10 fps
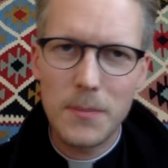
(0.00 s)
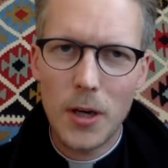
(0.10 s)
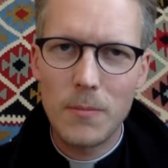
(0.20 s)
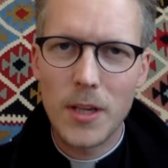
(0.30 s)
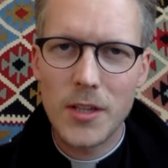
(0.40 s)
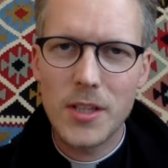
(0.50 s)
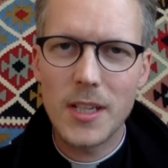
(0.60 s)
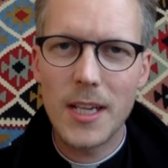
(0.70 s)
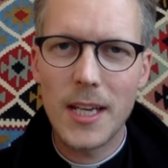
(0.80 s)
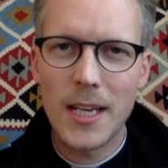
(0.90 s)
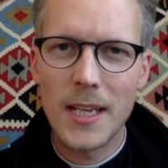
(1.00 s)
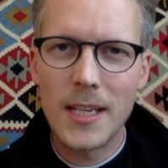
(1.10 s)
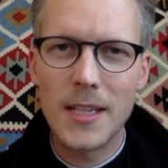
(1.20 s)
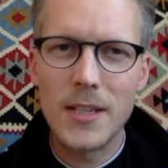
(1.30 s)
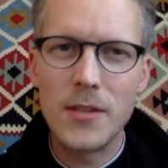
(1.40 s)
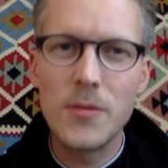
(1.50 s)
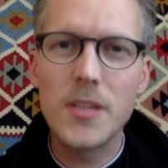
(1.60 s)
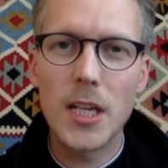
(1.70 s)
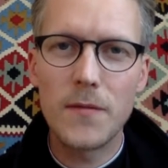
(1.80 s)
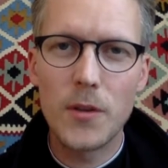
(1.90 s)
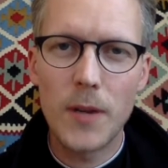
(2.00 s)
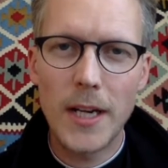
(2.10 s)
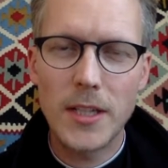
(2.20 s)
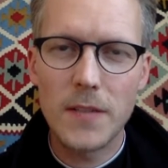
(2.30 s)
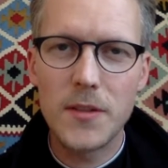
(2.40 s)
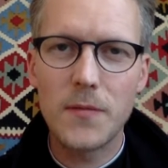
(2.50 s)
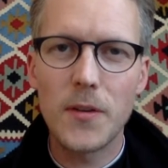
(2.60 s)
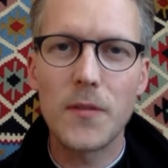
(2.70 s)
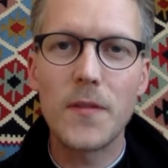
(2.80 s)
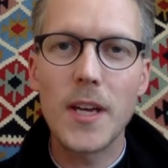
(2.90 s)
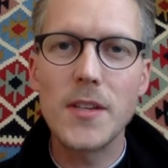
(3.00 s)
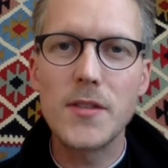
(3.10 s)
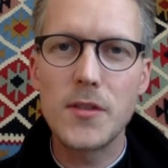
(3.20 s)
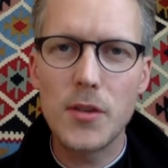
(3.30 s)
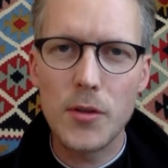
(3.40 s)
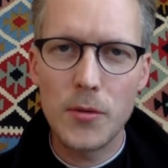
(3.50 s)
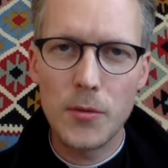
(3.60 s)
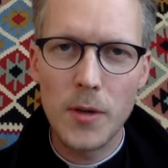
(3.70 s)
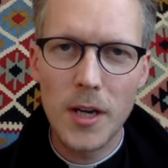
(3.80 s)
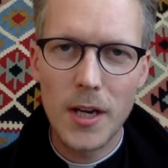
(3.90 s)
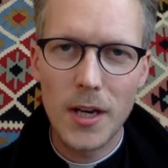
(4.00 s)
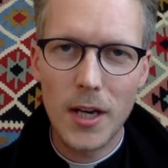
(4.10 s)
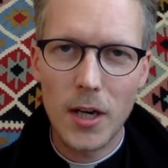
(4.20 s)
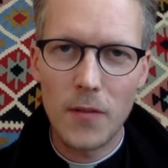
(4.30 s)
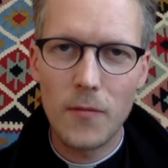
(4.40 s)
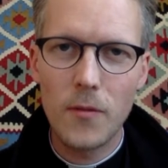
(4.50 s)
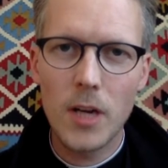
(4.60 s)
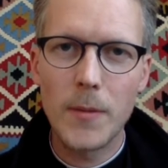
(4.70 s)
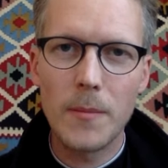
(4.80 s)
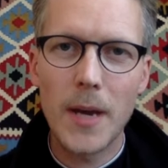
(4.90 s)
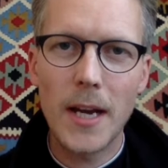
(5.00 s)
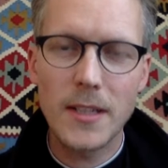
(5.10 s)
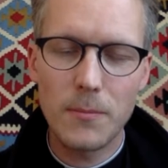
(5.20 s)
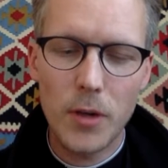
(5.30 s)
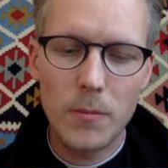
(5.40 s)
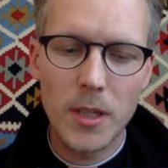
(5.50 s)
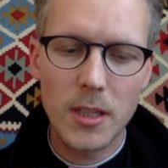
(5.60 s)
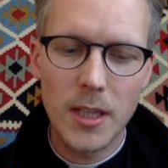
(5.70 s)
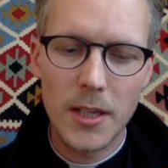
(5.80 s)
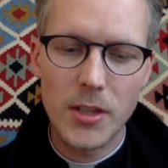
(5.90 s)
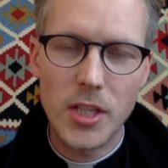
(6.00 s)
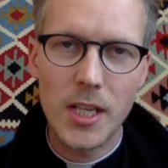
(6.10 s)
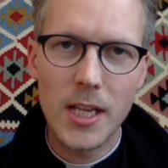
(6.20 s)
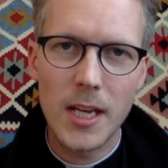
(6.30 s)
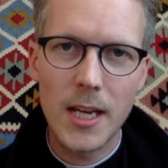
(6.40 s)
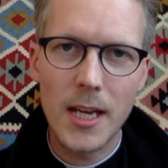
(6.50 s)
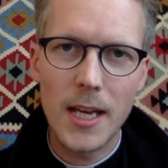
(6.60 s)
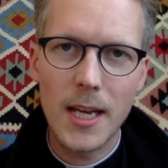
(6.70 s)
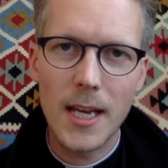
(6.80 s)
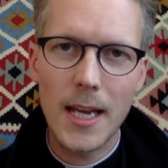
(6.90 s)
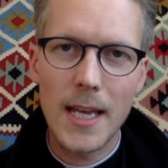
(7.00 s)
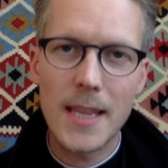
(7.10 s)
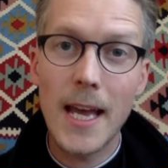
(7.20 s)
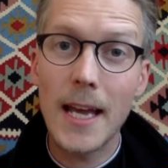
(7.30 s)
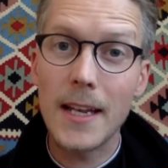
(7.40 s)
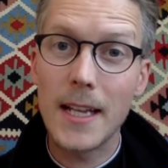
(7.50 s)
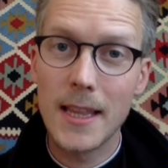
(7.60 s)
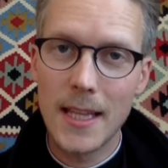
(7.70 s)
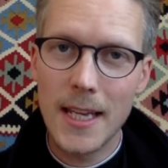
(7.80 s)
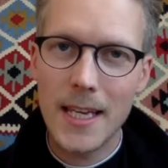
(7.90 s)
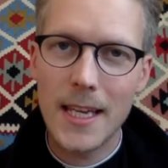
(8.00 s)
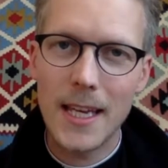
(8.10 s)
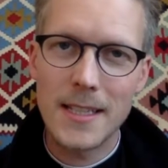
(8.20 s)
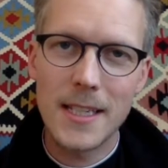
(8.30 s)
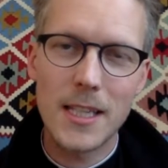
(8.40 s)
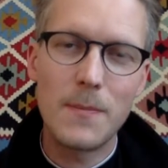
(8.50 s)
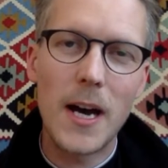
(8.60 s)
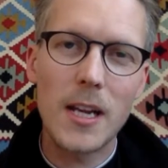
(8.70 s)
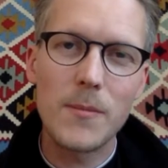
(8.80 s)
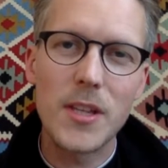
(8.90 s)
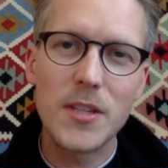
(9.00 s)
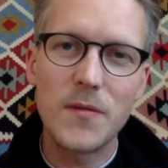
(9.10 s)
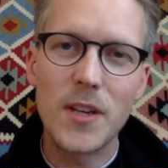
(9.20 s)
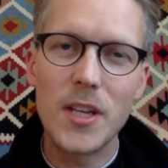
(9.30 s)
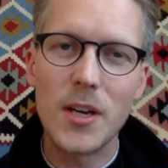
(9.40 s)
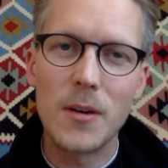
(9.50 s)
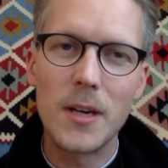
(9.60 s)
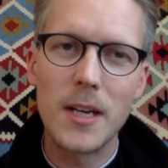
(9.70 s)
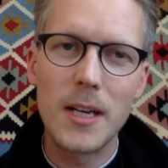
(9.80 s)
published a new set of directives for phase 2 of coming back to public liturgy, and that link is at the bottom of this video.